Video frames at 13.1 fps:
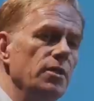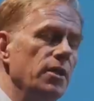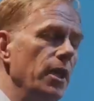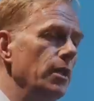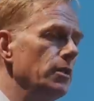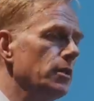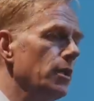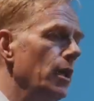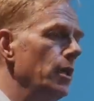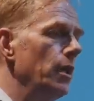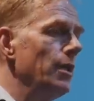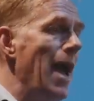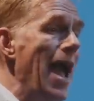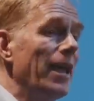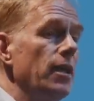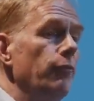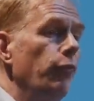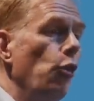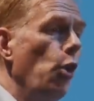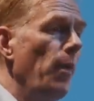these things in
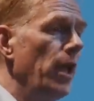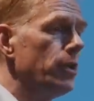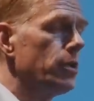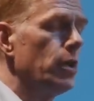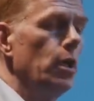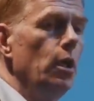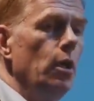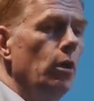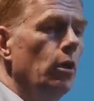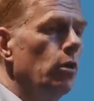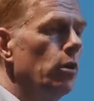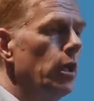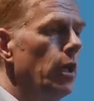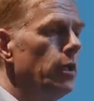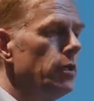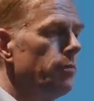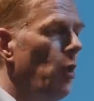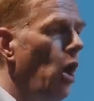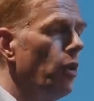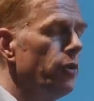hacking formats, or
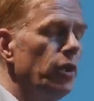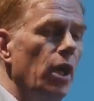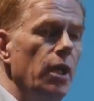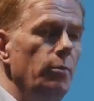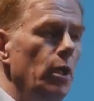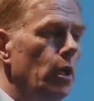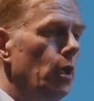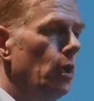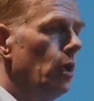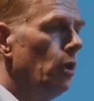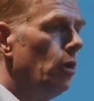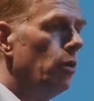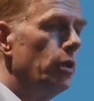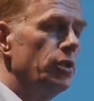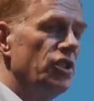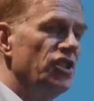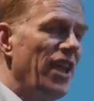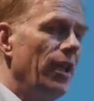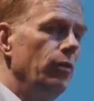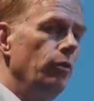as part-time, or as a
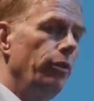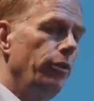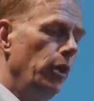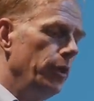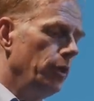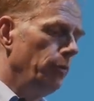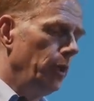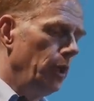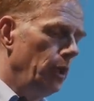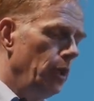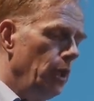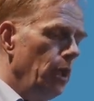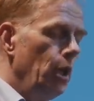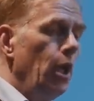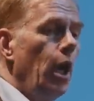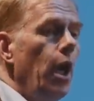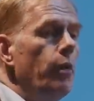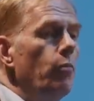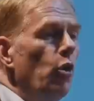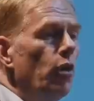second or third career.
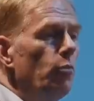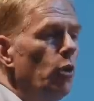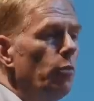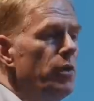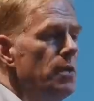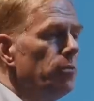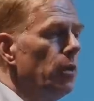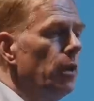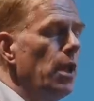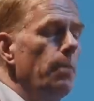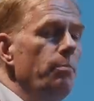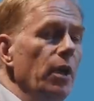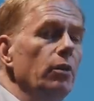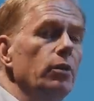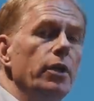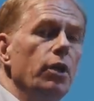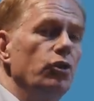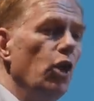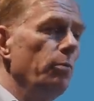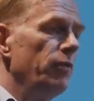And more and more people are
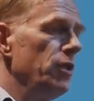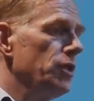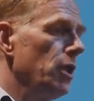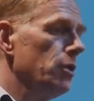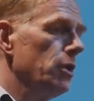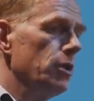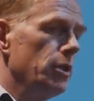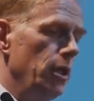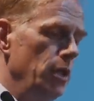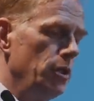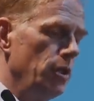building on top of each other's